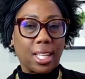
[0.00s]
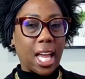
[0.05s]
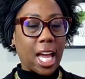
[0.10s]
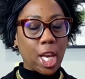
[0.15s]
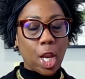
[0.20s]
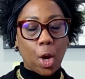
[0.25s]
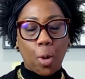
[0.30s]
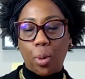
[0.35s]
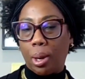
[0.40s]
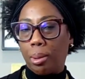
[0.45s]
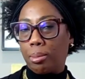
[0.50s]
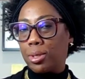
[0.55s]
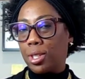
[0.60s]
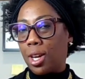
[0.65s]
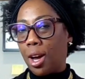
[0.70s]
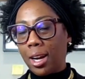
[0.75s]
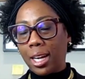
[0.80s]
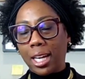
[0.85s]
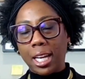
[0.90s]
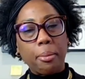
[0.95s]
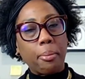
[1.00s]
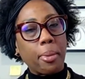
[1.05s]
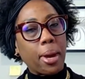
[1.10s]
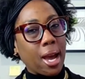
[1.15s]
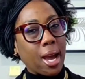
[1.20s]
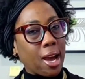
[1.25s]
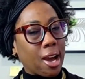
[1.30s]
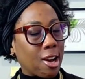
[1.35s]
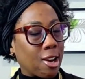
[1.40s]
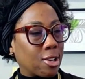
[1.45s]
I know what I'm talking
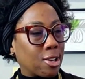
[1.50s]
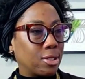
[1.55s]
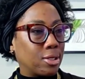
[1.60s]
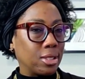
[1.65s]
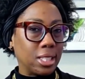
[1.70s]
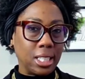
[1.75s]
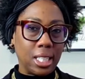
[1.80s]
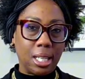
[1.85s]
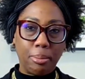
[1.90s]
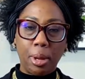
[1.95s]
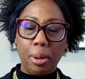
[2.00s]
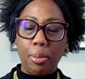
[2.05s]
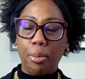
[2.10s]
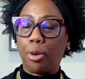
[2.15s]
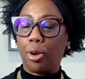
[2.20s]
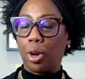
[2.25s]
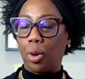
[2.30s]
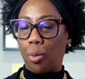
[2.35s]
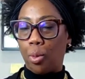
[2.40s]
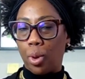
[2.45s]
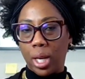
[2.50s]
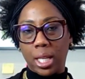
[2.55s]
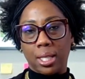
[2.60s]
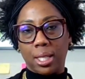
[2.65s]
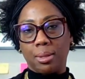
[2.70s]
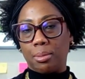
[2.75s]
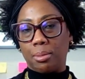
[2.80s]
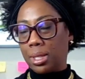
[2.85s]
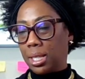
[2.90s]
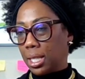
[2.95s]
about. People are going to want
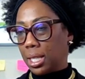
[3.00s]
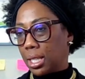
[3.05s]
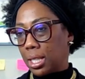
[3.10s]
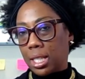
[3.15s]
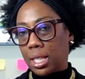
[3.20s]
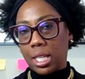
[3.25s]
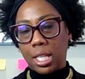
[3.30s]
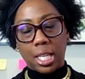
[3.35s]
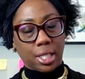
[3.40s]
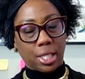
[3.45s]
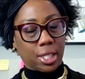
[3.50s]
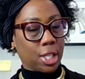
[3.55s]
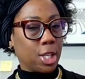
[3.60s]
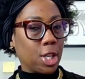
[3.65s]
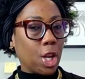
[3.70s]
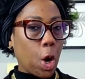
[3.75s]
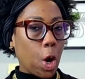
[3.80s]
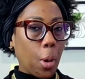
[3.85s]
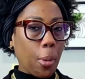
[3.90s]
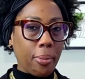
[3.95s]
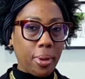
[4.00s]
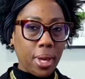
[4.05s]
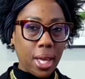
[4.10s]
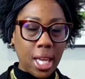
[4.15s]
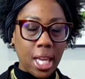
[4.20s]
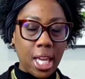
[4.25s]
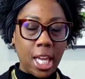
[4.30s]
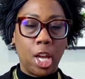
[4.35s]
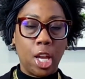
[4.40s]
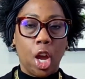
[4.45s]
to get to know
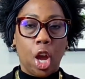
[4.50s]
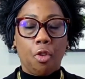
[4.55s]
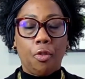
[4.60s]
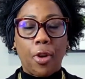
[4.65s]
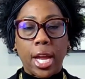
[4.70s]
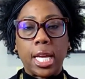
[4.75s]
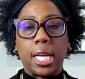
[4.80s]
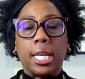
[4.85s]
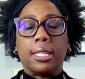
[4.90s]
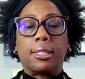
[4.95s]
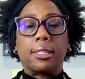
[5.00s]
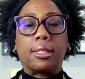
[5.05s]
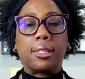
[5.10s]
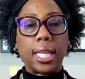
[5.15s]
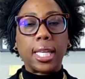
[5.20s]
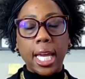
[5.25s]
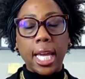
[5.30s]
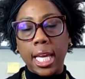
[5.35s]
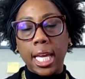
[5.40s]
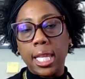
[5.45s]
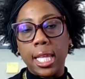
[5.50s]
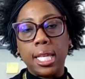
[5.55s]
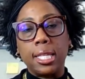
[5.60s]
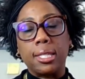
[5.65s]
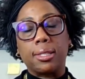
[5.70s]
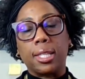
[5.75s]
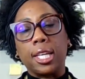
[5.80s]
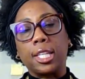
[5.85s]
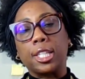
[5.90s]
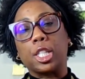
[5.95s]
me, right? Saying
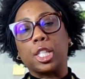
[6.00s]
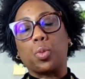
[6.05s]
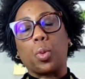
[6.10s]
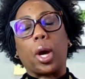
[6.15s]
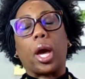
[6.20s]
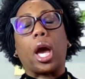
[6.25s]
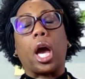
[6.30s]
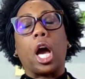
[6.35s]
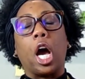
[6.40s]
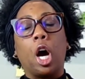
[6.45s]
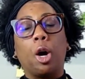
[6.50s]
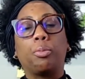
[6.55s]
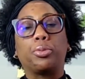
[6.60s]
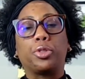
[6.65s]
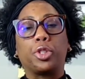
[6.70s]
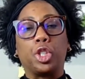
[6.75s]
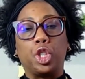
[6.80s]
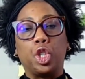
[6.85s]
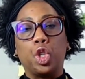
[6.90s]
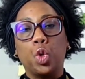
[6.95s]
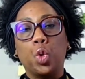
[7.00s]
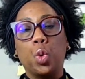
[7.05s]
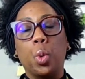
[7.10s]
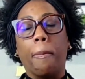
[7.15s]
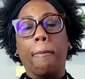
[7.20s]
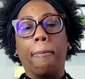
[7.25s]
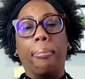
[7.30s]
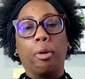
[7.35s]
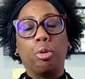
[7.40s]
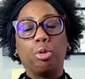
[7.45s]
these things is what helps
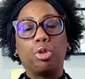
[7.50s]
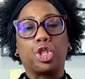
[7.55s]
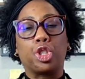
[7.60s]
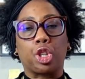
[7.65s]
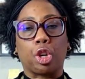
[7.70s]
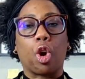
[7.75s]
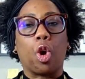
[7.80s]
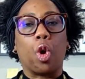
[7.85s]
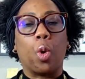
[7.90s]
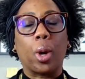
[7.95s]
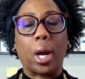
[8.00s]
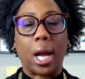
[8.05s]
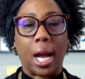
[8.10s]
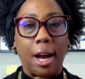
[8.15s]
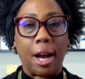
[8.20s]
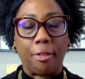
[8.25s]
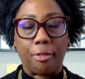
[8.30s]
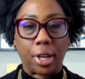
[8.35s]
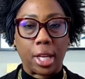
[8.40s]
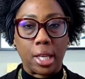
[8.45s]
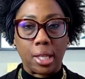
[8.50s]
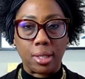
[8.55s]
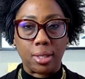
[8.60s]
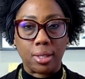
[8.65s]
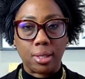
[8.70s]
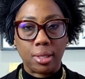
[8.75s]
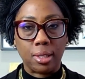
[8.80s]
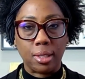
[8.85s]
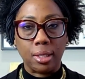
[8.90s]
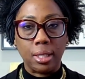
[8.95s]
you boost your own
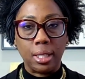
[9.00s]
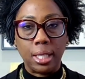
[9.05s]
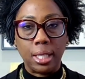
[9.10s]
confidence.